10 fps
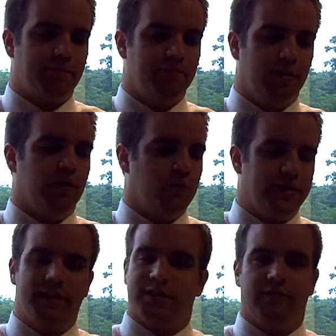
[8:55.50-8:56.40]
But
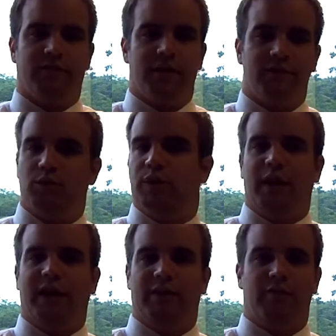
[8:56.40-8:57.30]
with this device, you will
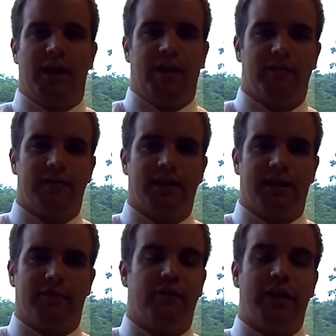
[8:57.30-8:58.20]
not have that
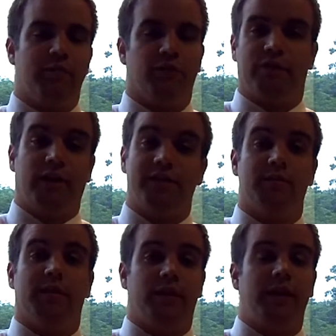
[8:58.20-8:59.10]
kind of freedom or
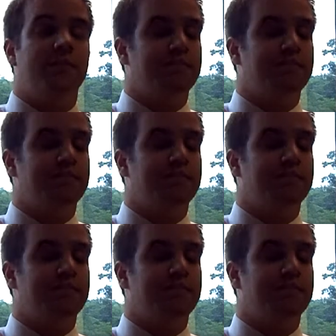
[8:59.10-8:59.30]
flexibility.